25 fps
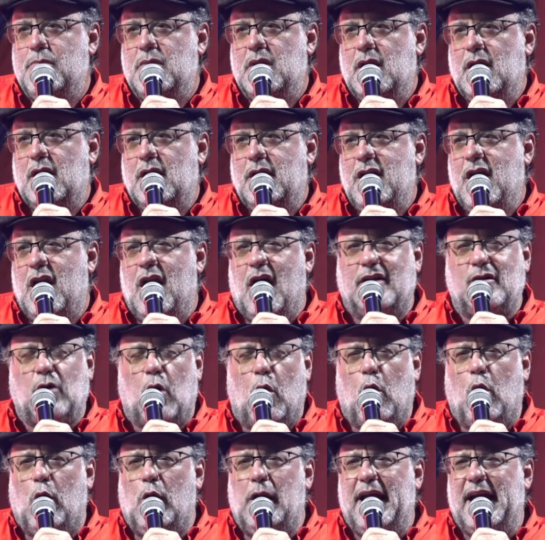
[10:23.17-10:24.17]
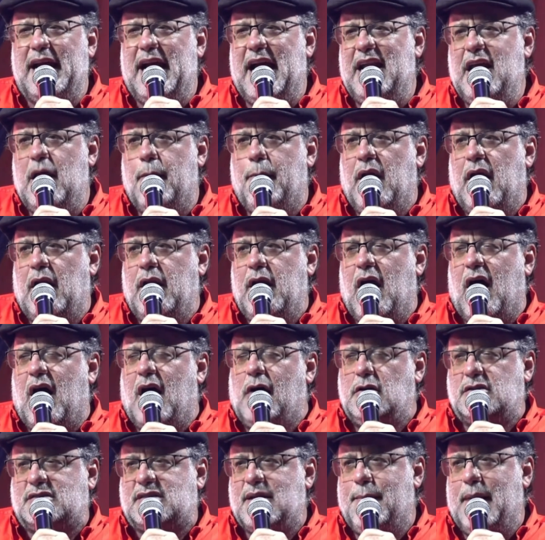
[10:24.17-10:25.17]
You're not holding anybody
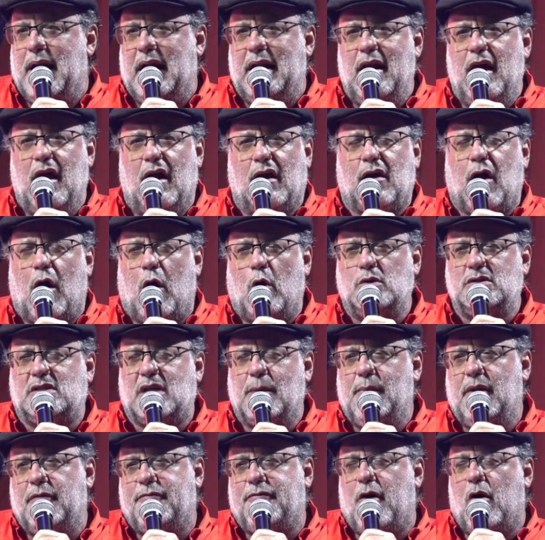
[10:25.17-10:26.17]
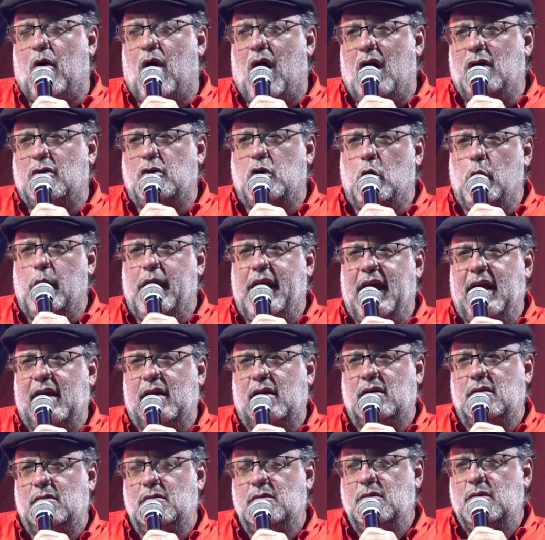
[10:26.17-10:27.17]
ultimately accountable for
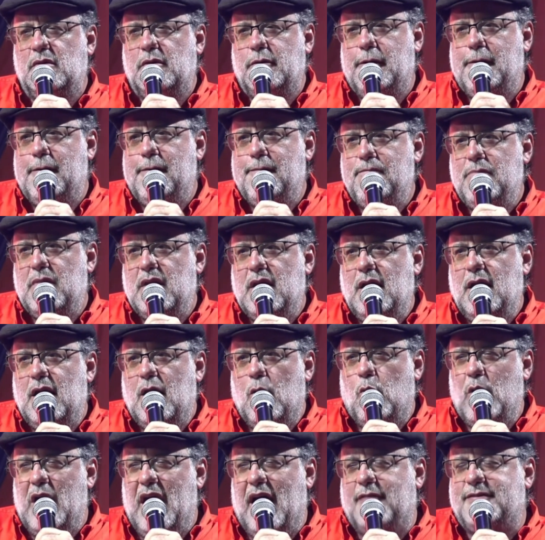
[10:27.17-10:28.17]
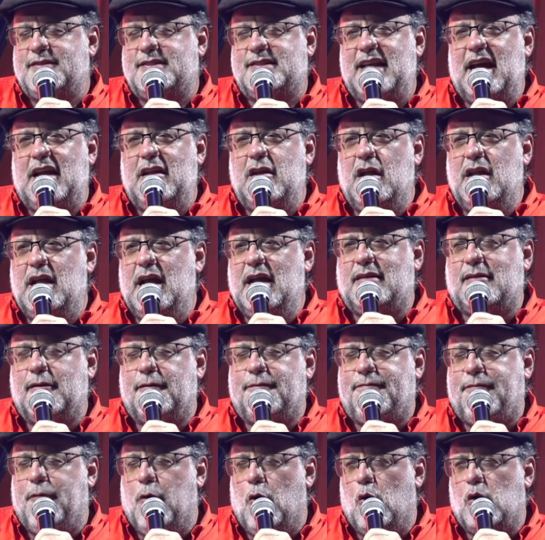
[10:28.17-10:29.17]
wrongdoing. We have said you need to
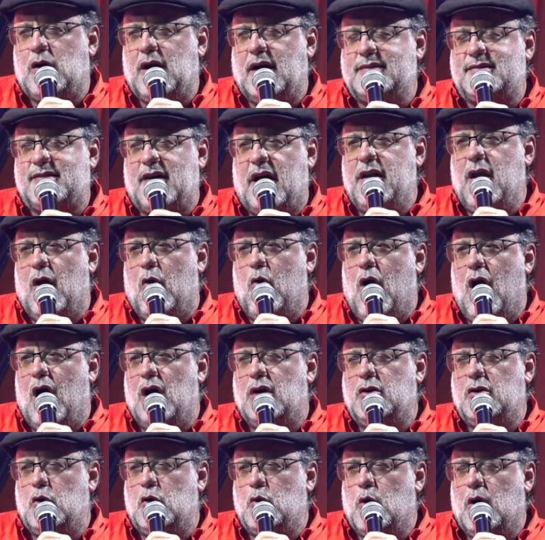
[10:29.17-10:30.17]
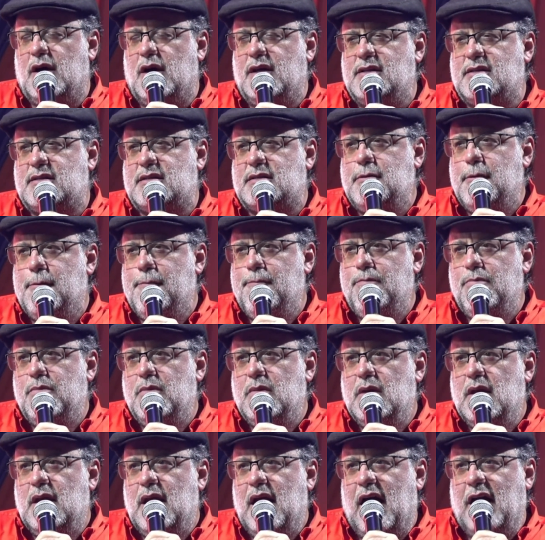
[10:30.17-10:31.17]
focus on the wrongdoers.
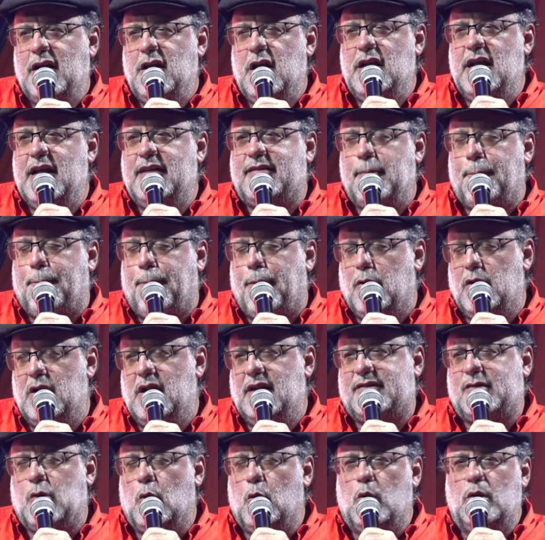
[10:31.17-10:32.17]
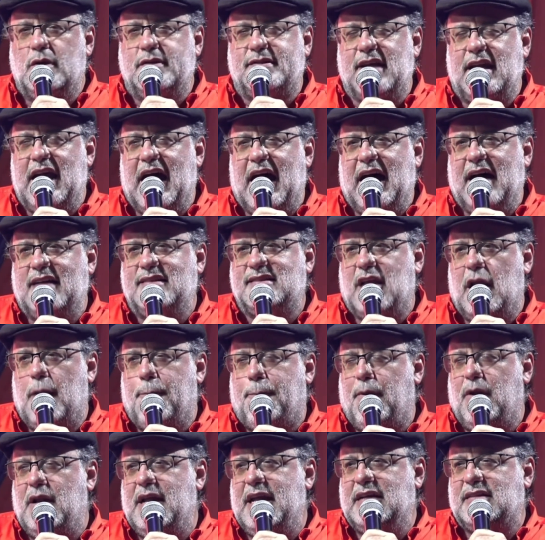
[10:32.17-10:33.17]
And you need to put the tools in the hands of the
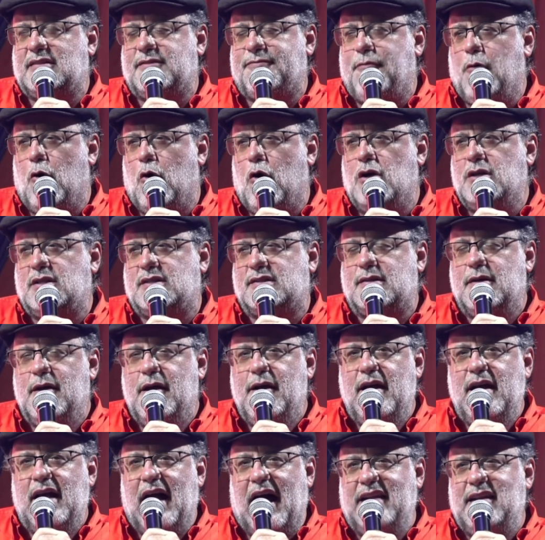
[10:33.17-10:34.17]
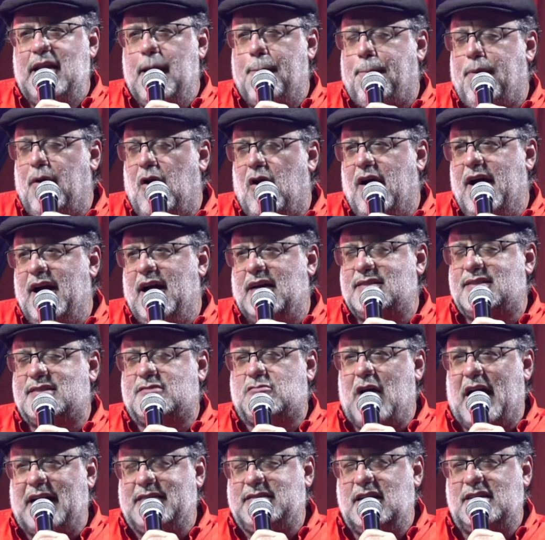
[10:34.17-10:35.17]
police force and deploy a
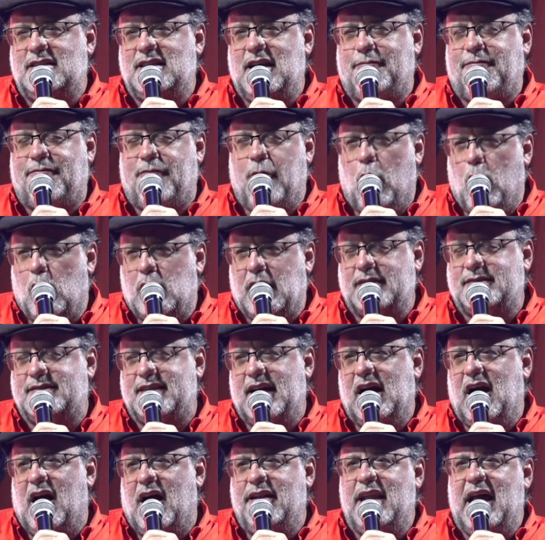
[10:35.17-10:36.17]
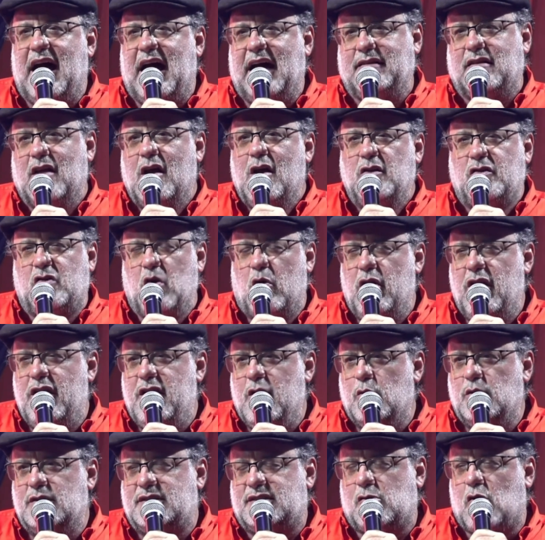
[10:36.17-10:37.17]
strategy focusing on that to
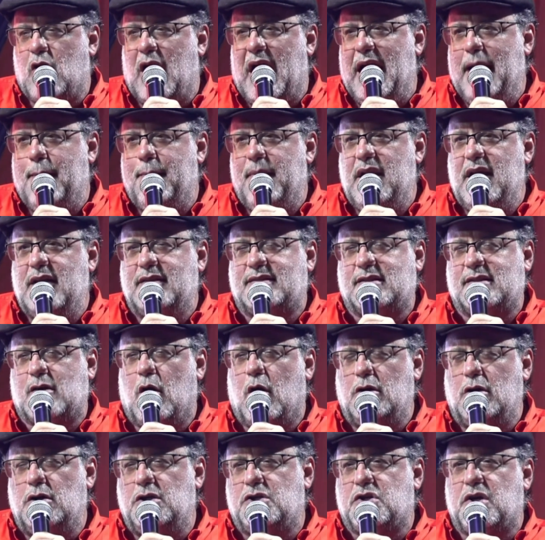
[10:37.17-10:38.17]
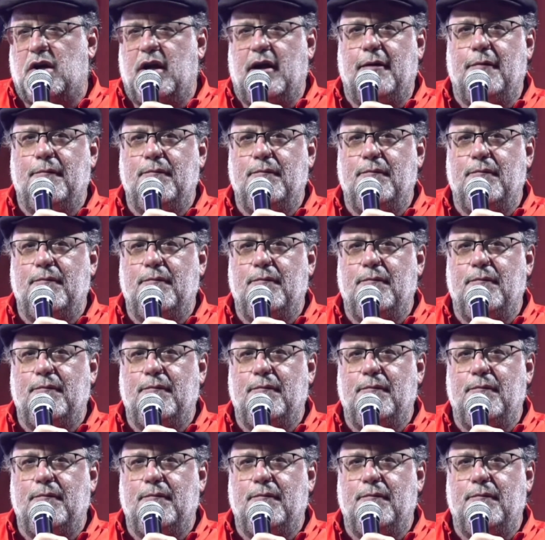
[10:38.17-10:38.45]
reduce crime in this country.